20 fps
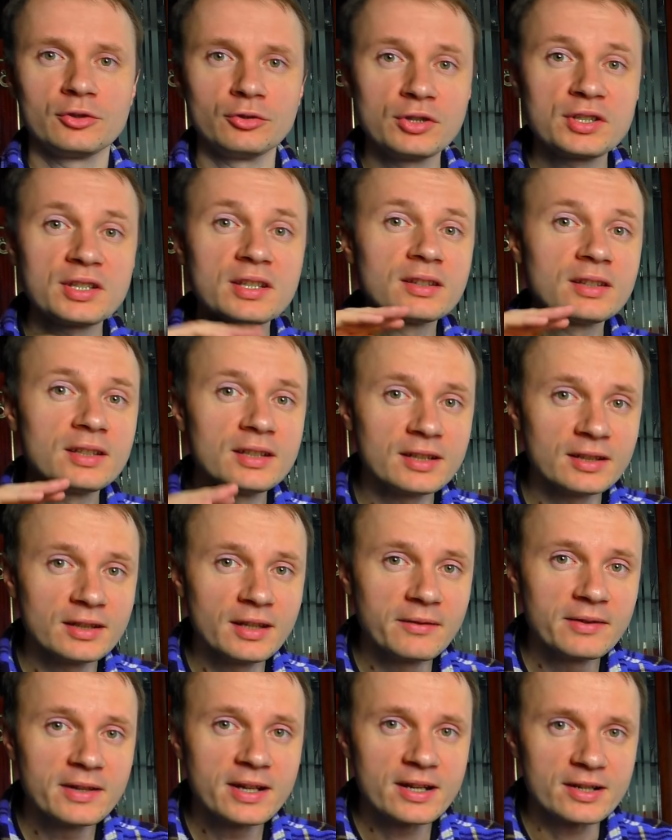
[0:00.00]
If you don't trust
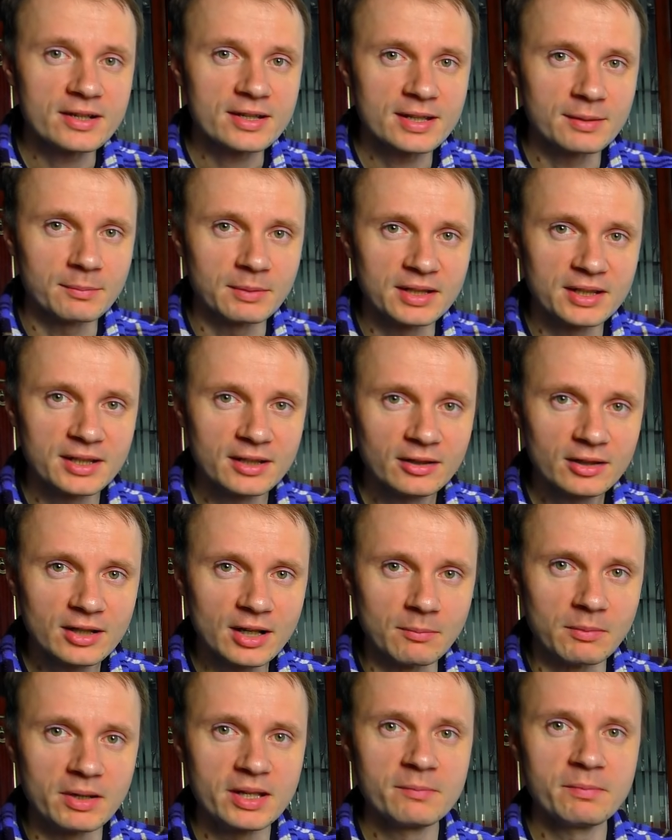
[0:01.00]
all these
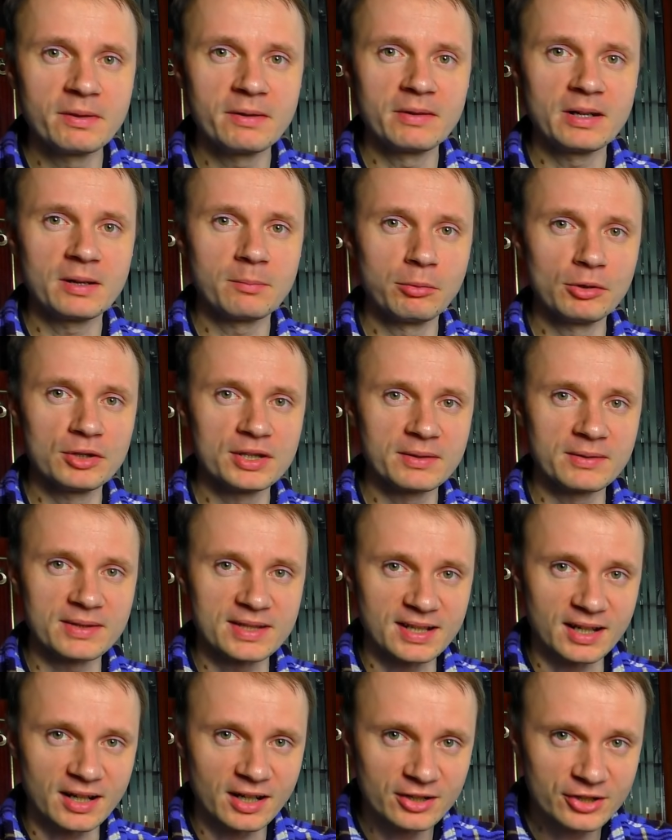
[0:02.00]
DIYs, if you got used
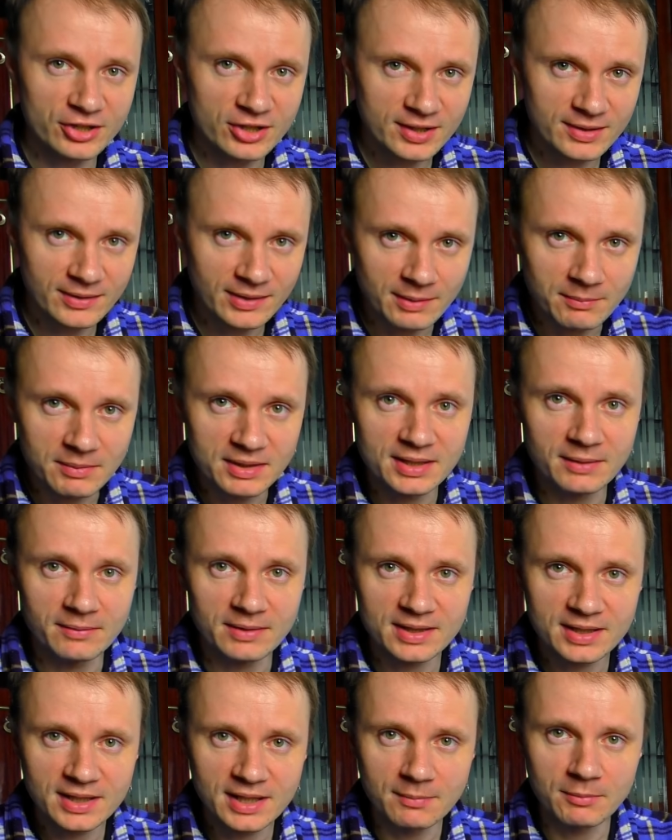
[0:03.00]
to good proof
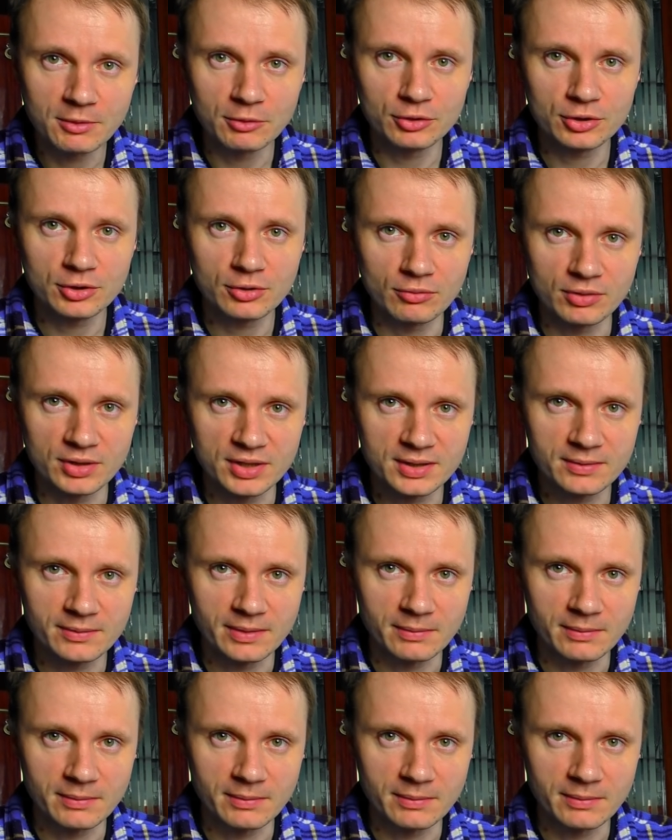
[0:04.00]
things, you can watch my